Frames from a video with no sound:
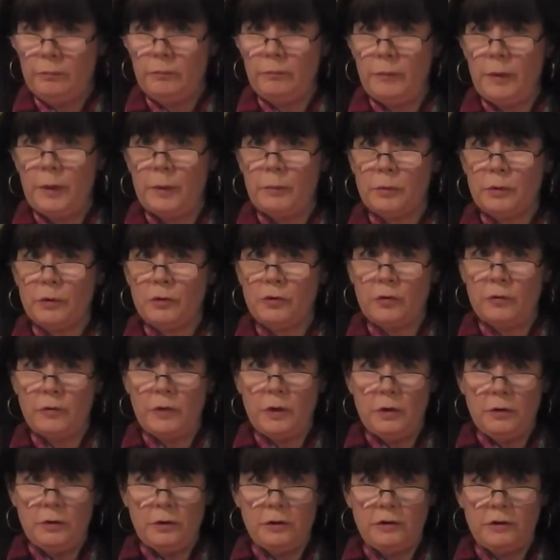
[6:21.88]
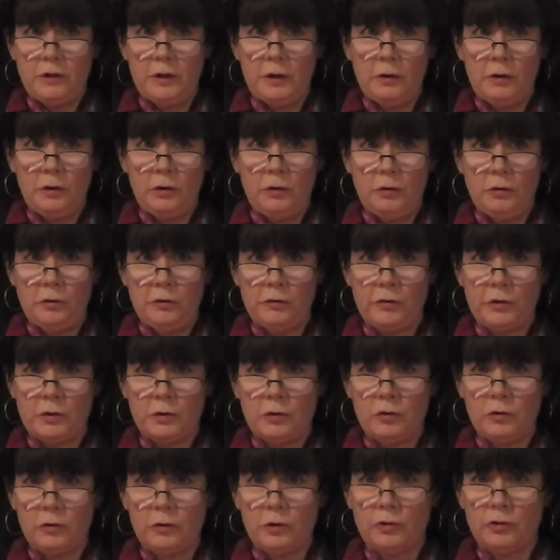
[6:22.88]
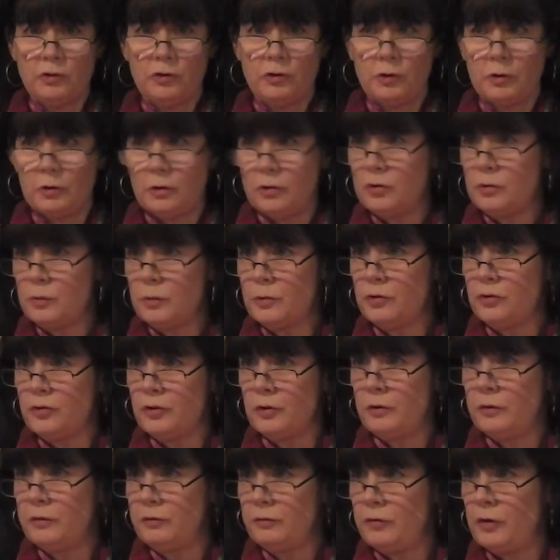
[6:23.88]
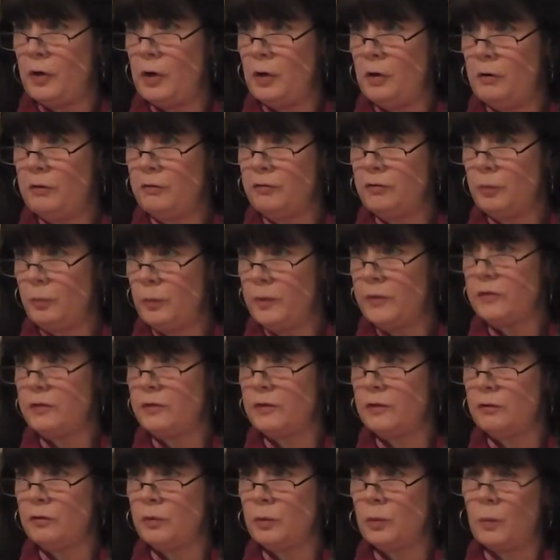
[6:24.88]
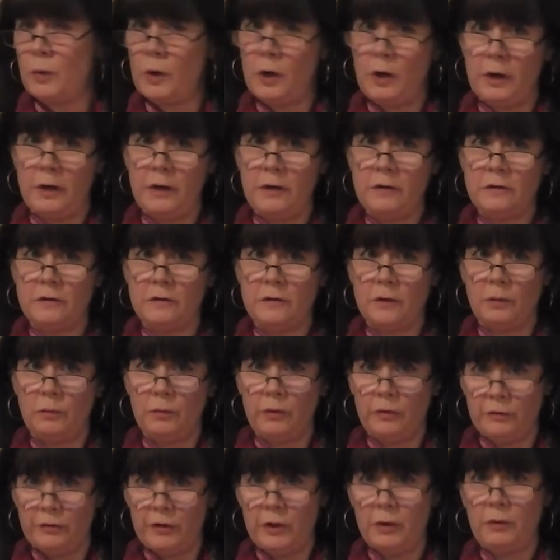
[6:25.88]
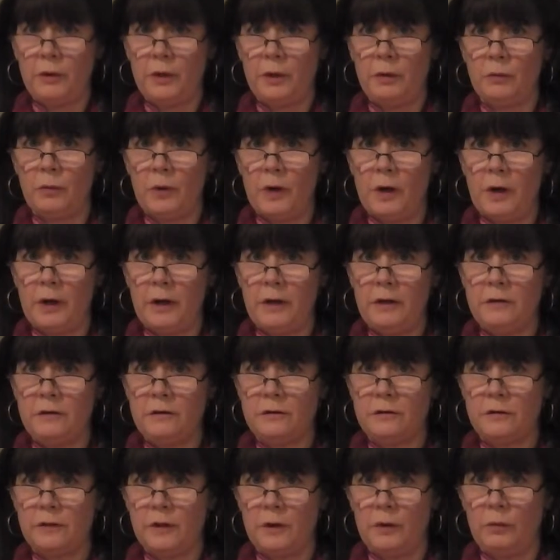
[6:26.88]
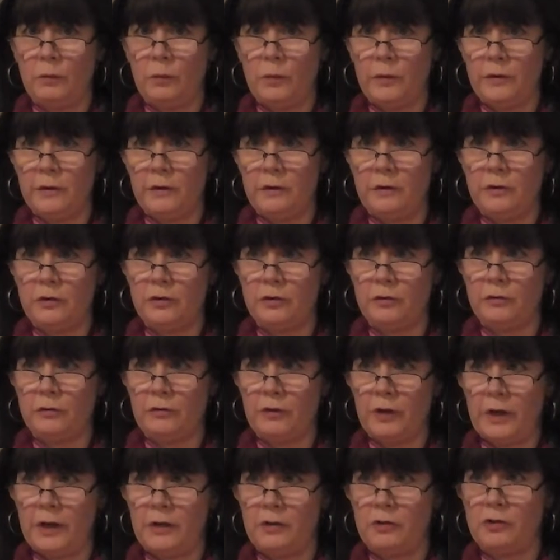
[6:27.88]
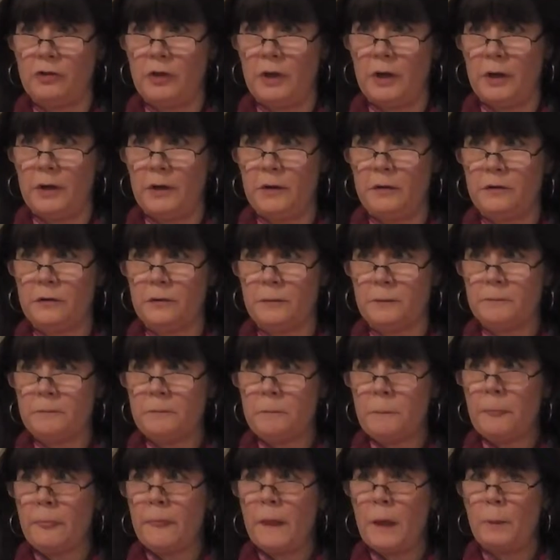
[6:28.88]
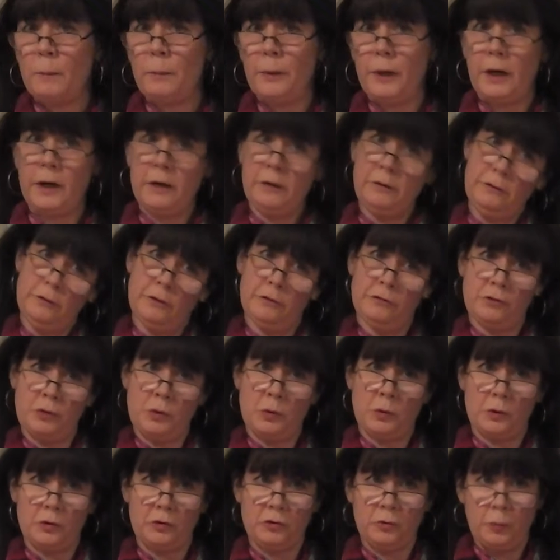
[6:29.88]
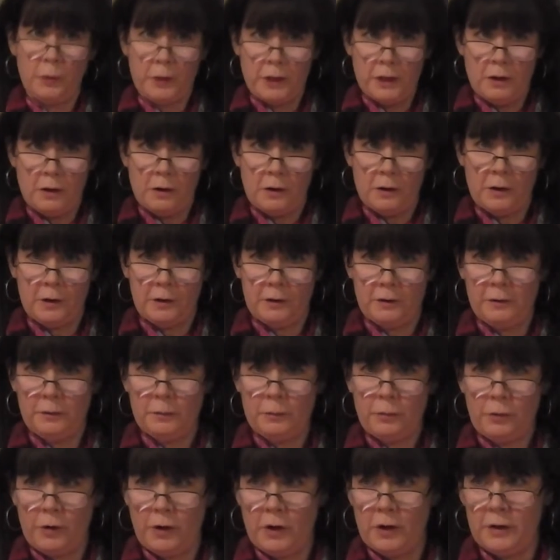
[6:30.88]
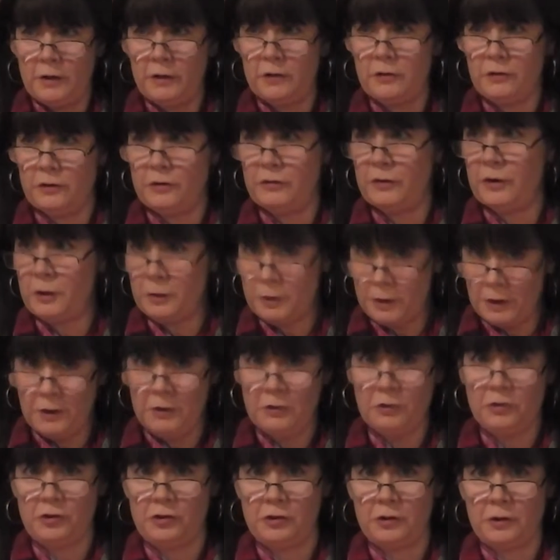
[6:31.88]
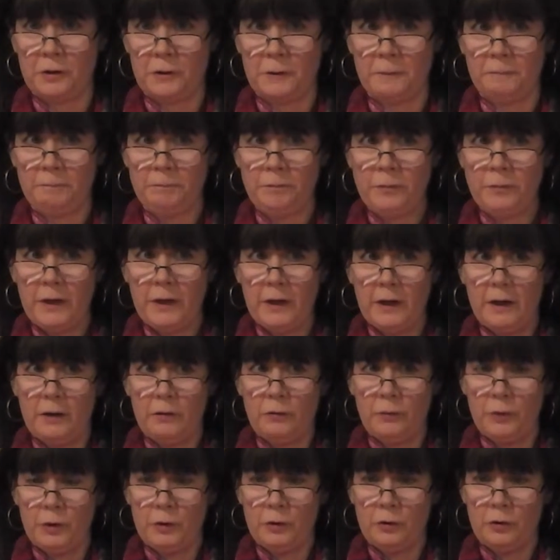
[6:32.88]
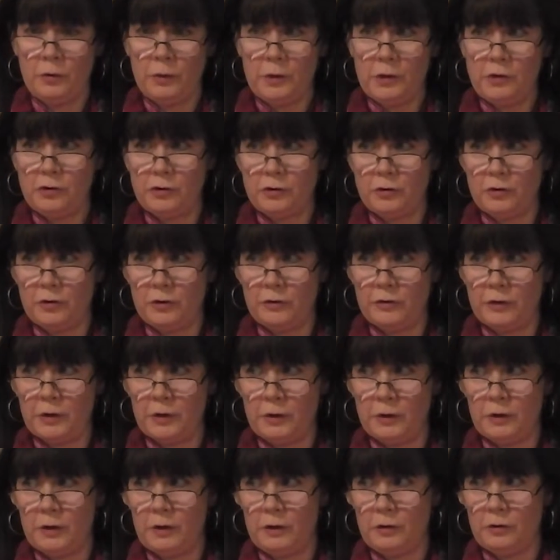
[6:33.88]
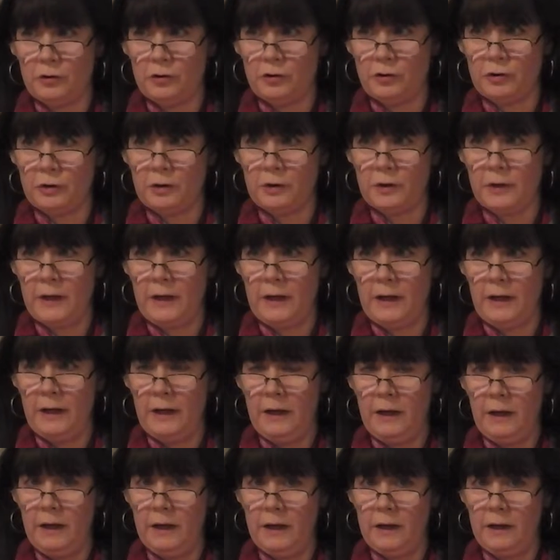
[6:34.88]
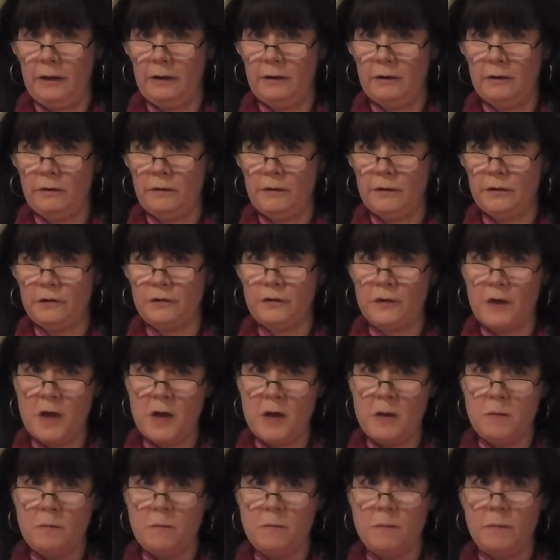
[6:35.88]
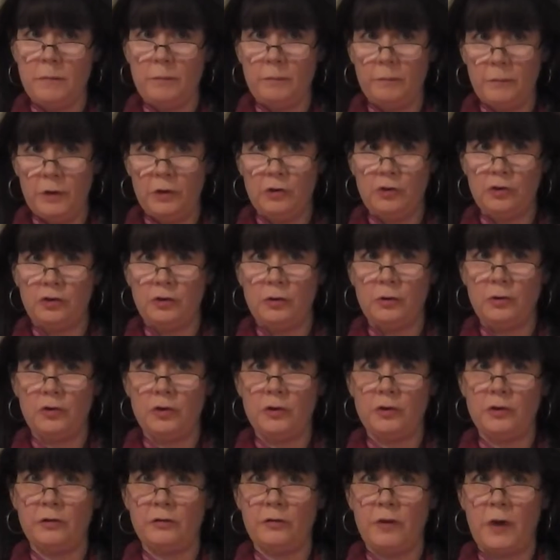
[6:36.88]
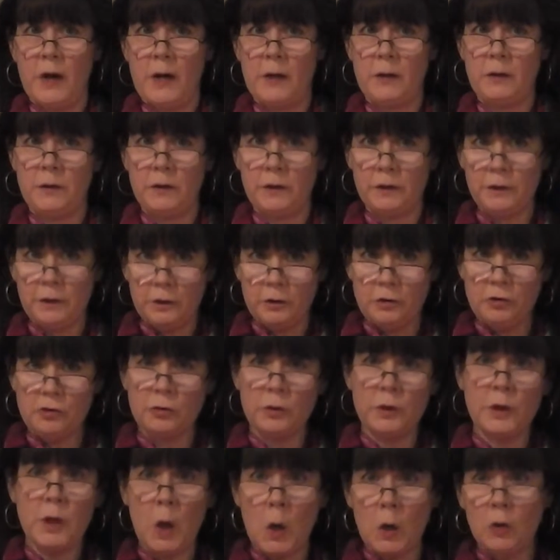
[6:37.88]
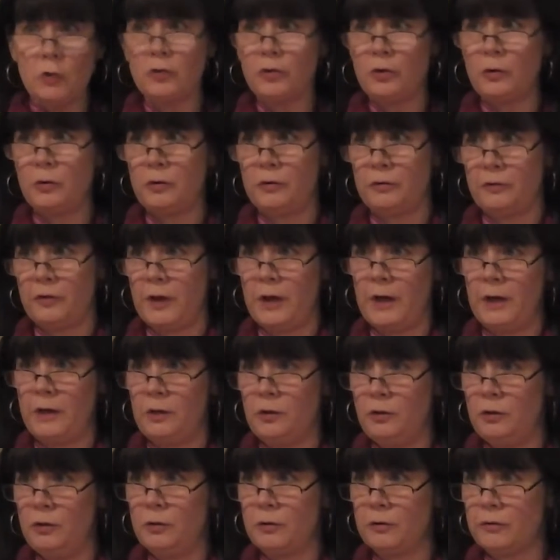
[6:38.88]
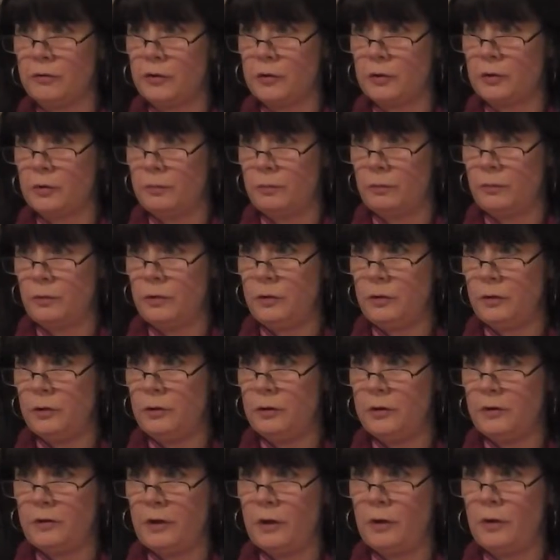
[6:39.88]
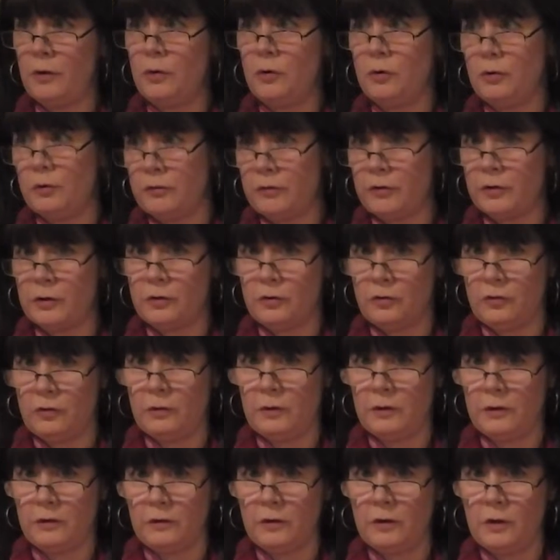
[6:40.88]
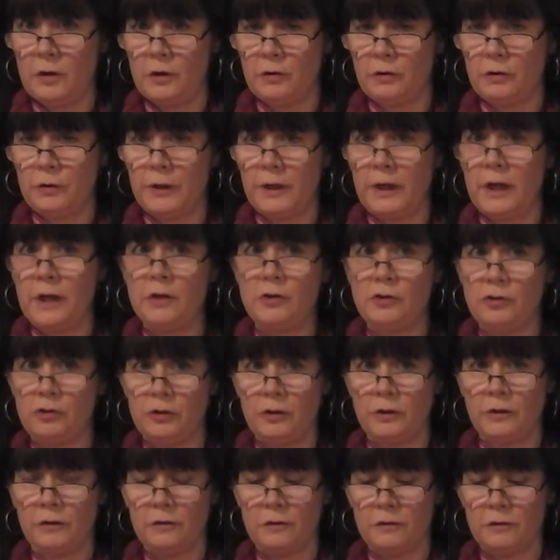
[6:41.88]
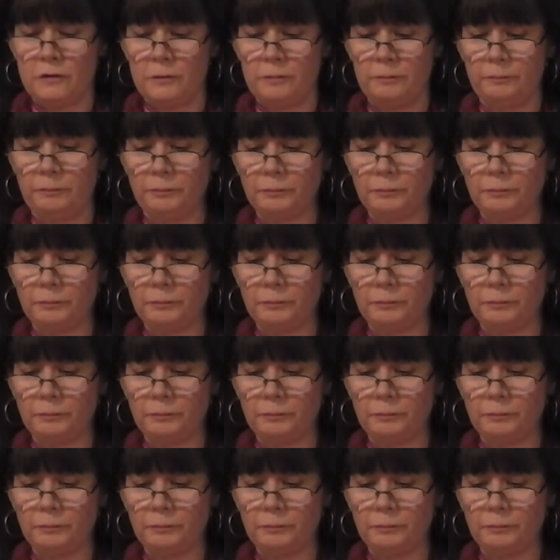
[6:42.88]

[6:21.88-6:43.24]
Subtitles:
members of the Unitarian Universalist Church were still involved with civil rights and with voting rights and with the disenfranchised. But of course we are products of our culture, and we are creatures of our culture. And the same issues that divided a country also divided Unitarian Universalist congregations.